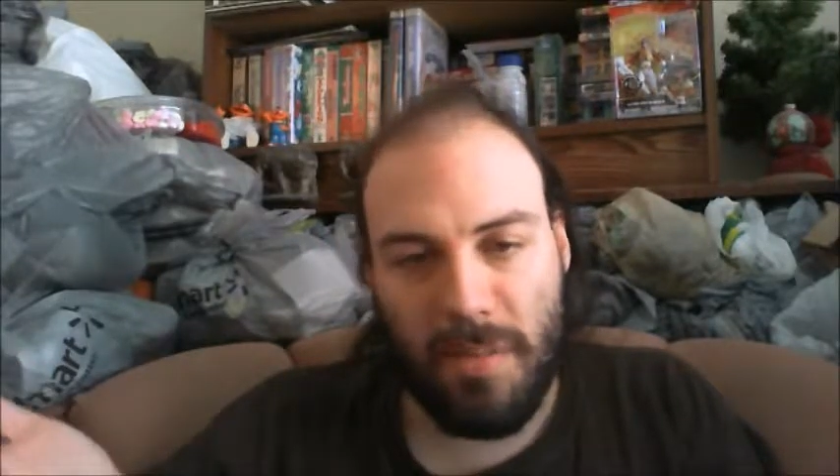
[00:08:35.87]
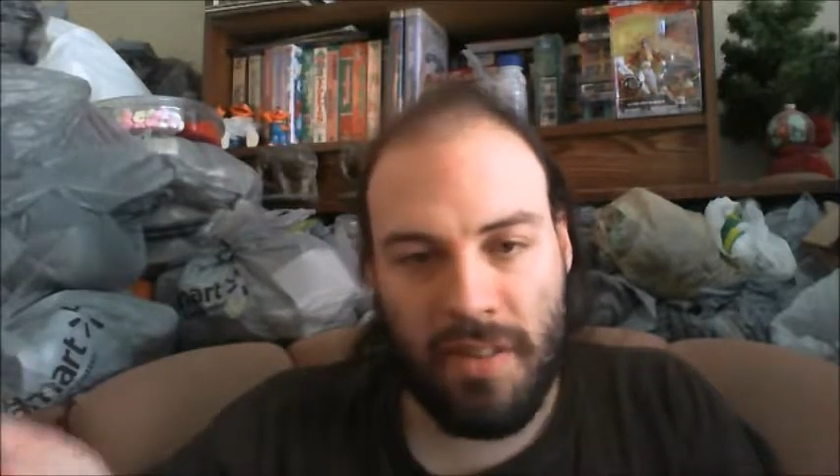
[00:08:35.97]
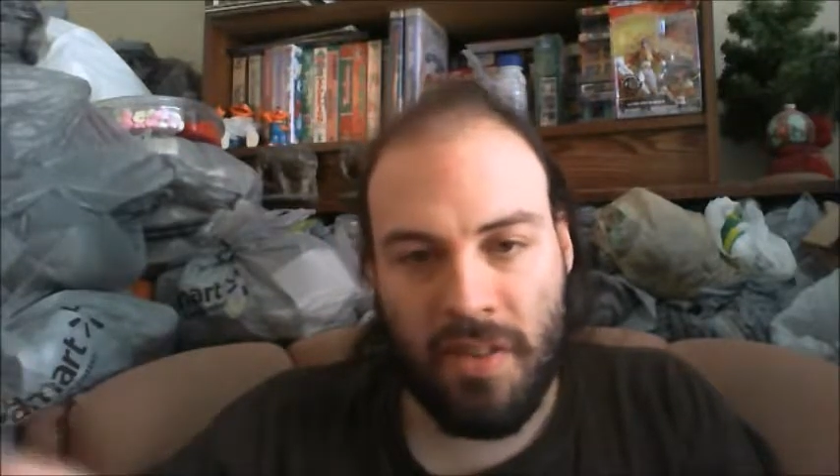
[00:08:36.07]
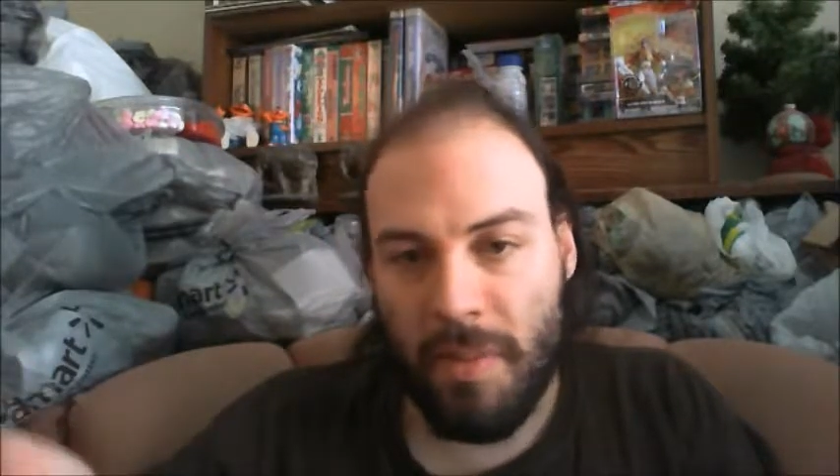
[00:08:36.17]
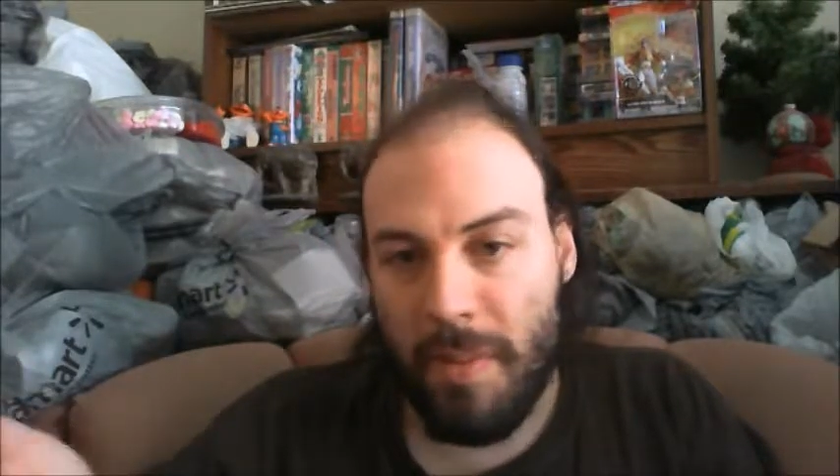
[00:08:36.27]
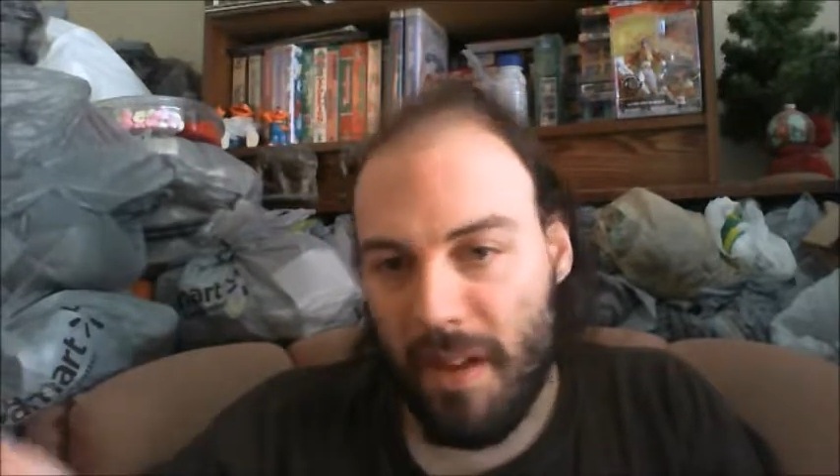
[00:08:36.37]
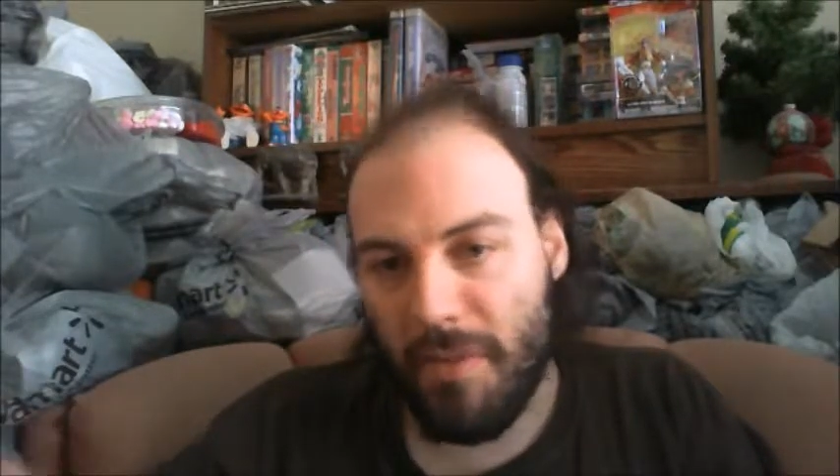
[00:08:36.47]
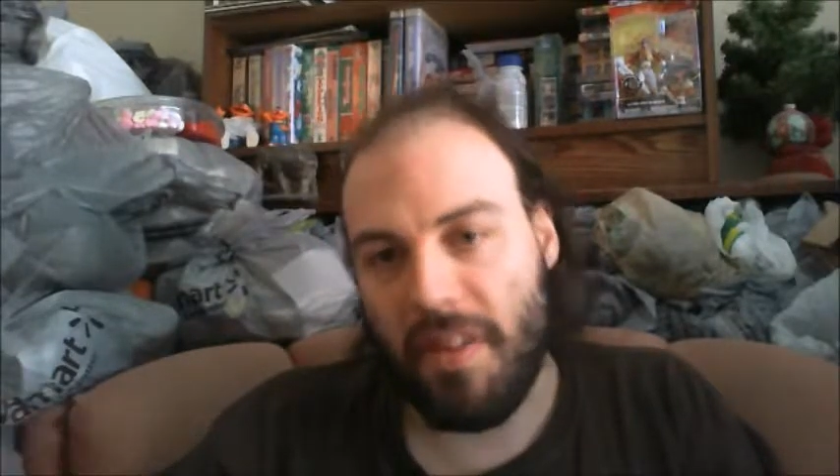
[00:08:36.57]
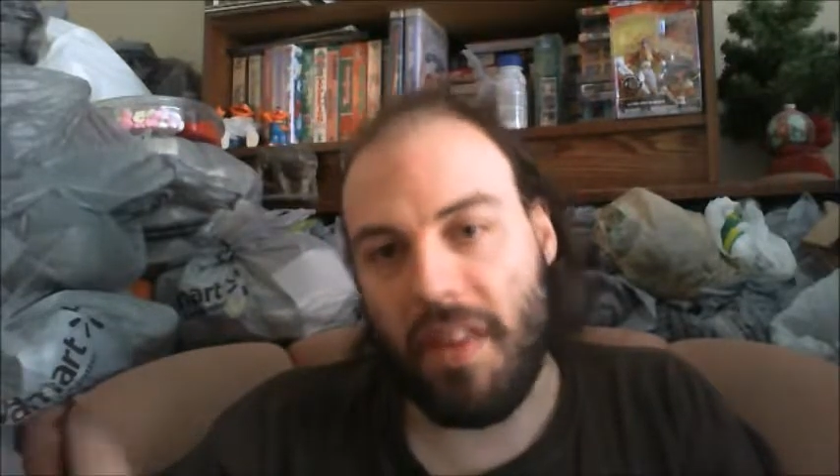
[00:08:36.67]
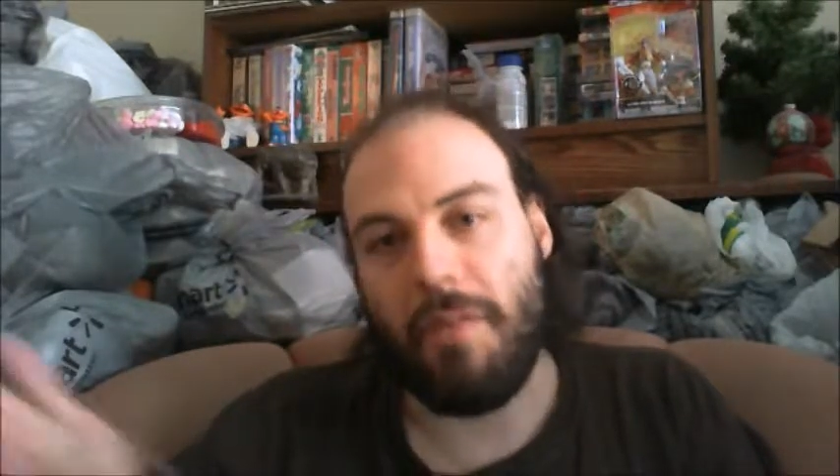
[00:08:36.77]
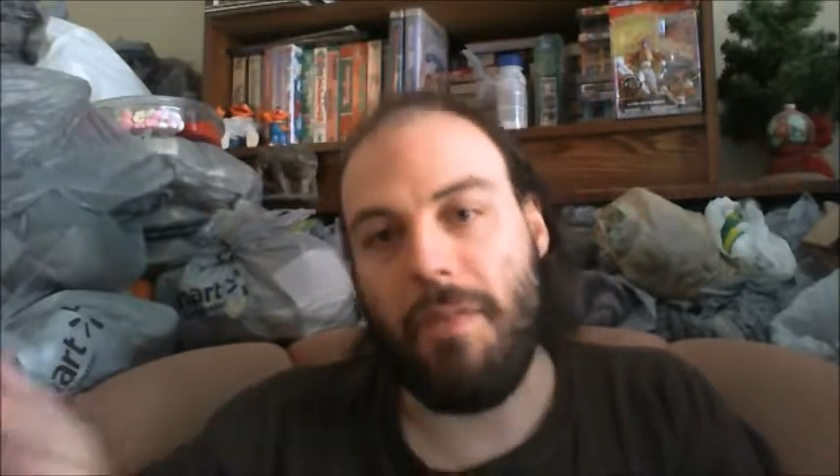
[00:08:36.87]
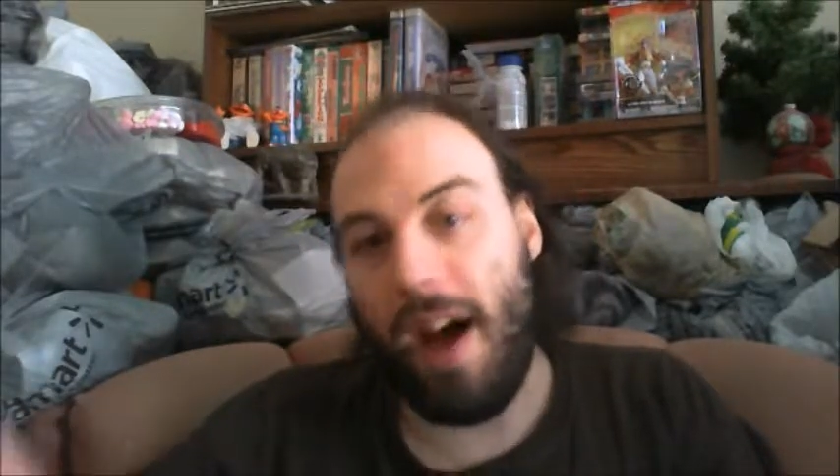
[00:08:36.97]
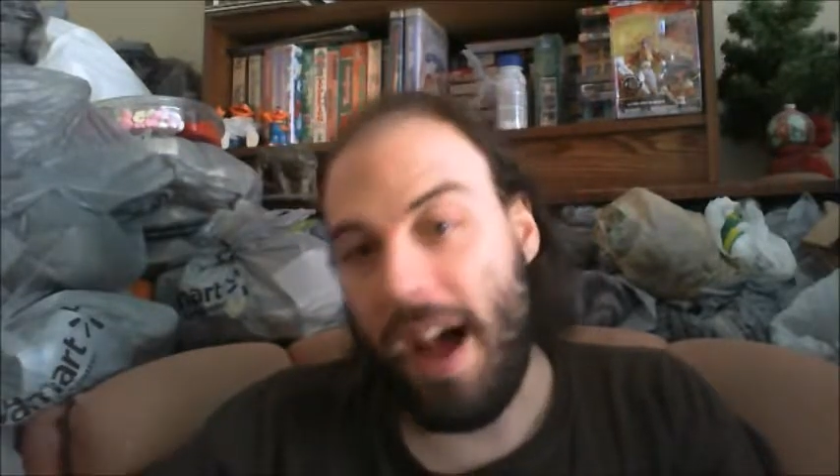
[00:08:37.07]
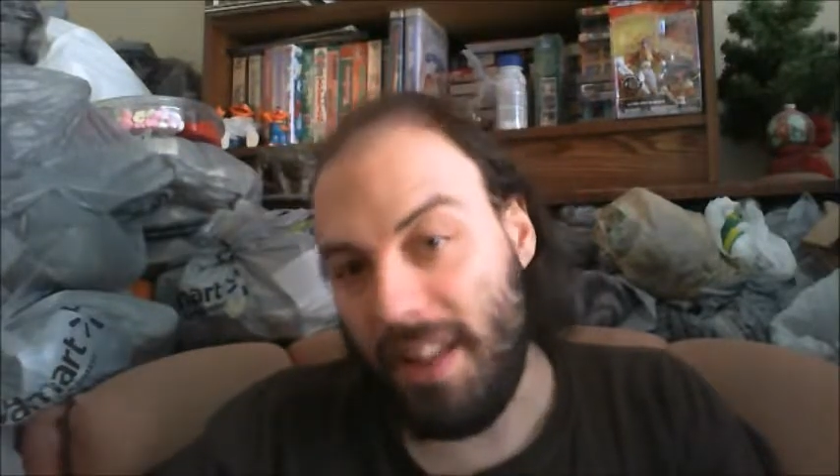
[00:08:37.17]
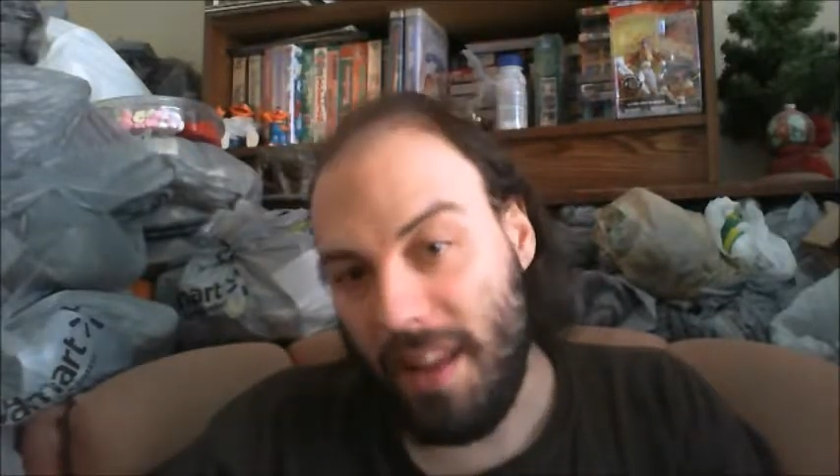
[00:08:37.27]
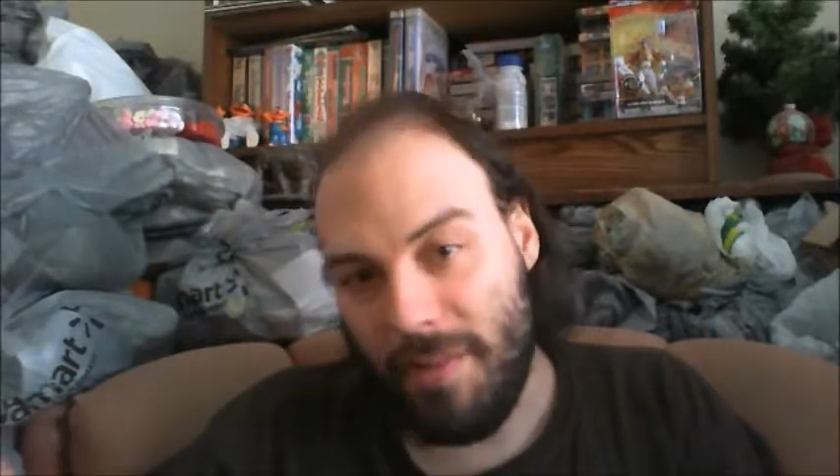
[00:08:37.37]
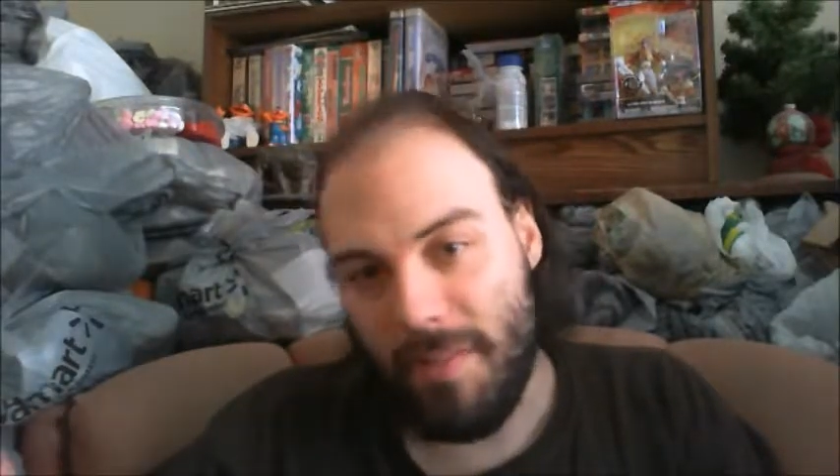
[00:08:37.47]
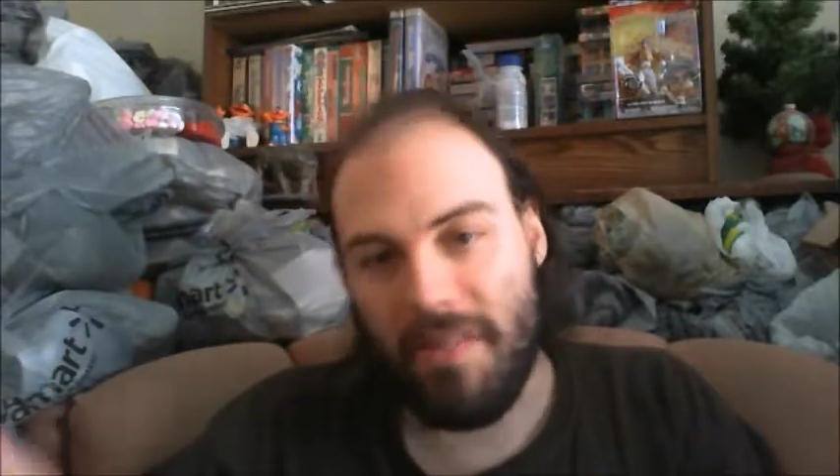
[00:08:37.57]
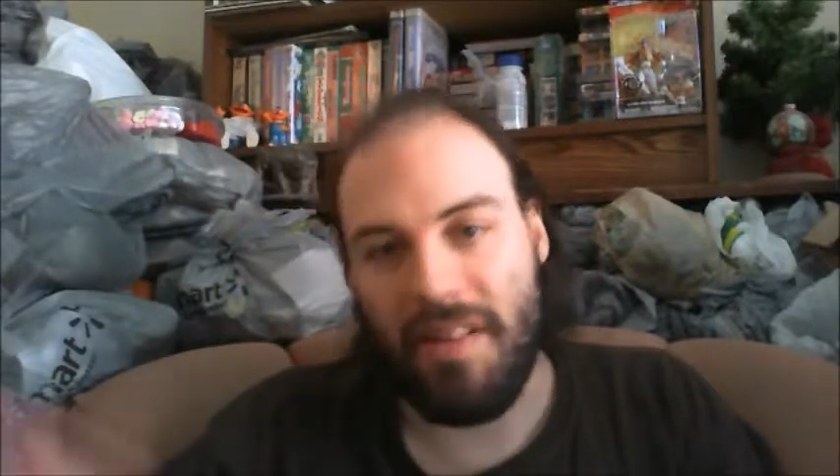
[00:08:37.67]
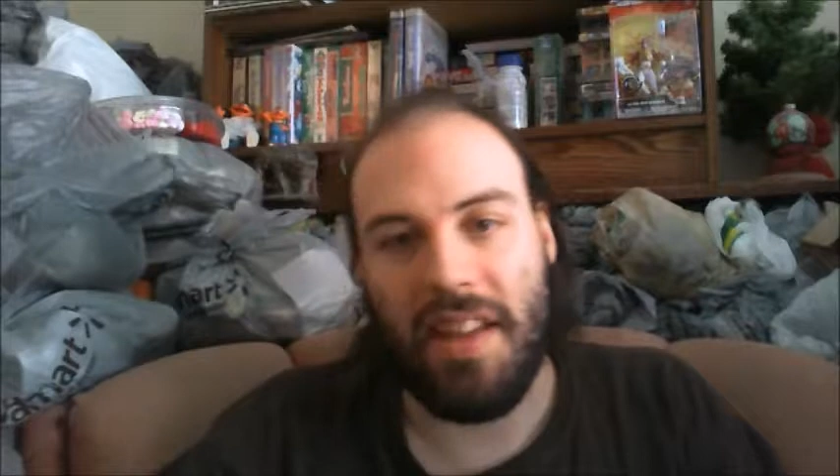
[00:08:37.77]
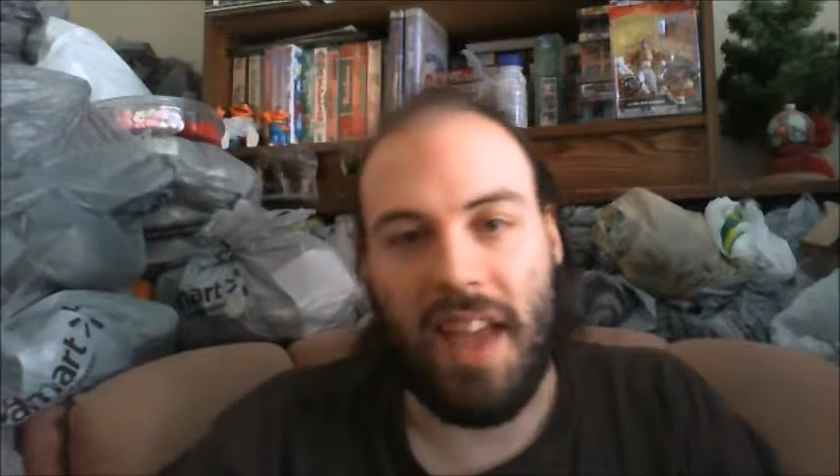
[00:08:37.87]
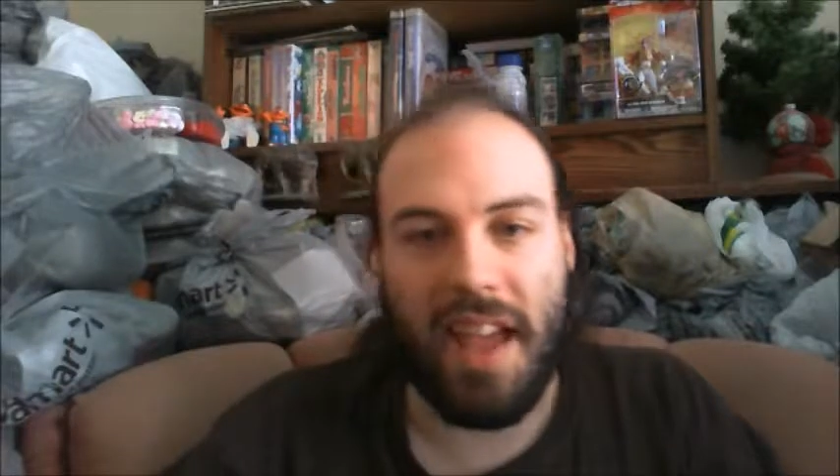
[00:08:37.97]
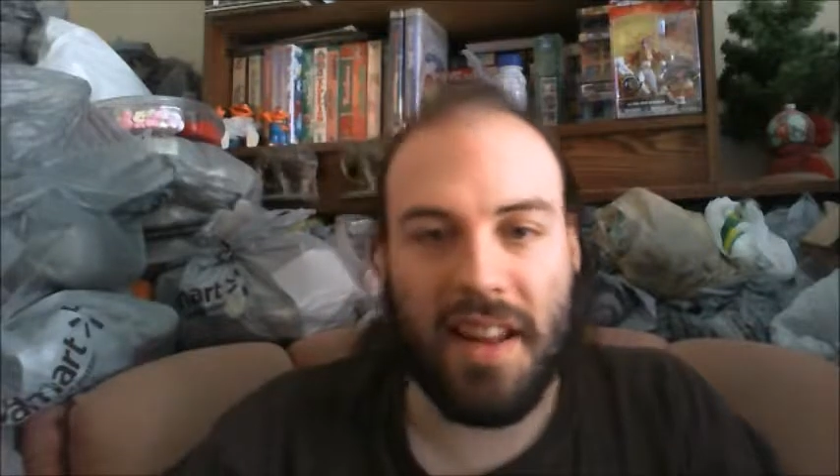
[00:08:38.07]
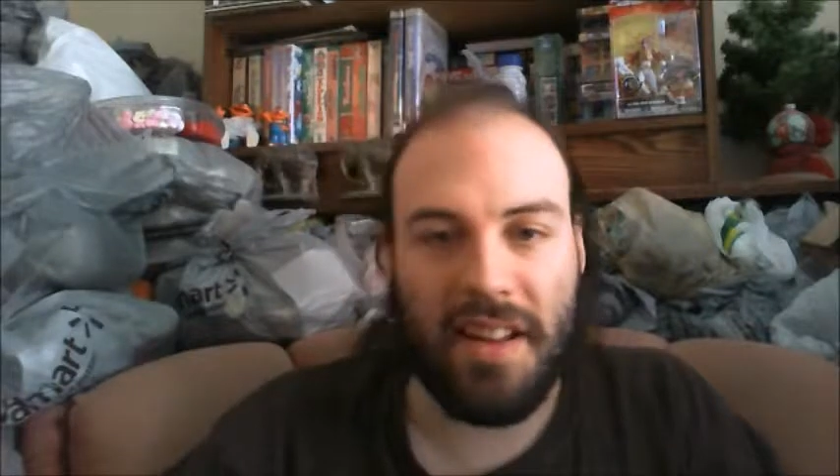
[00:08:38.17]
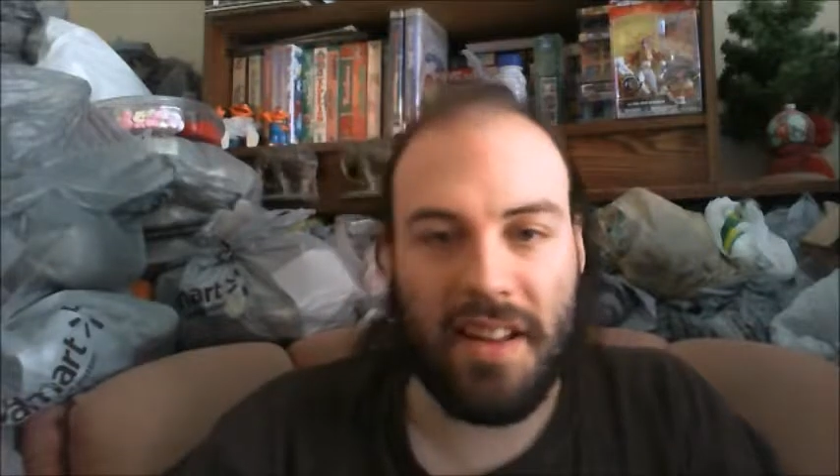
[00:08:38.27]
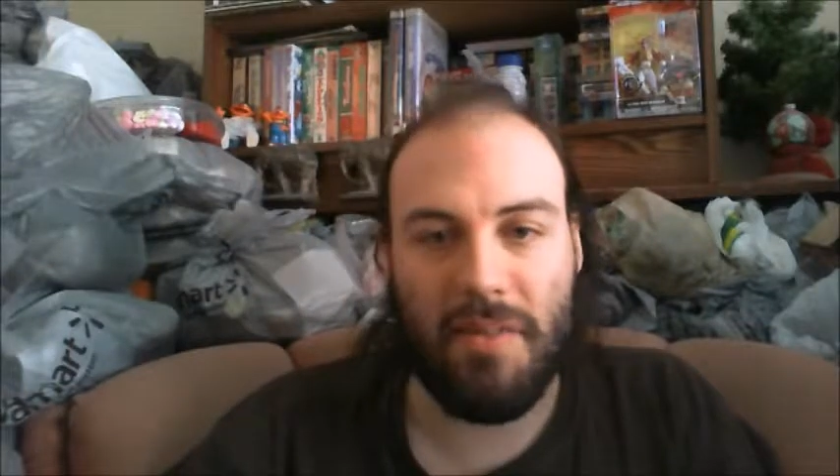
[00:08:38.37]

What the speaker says: Super Megaforce is finally premiering in Canada,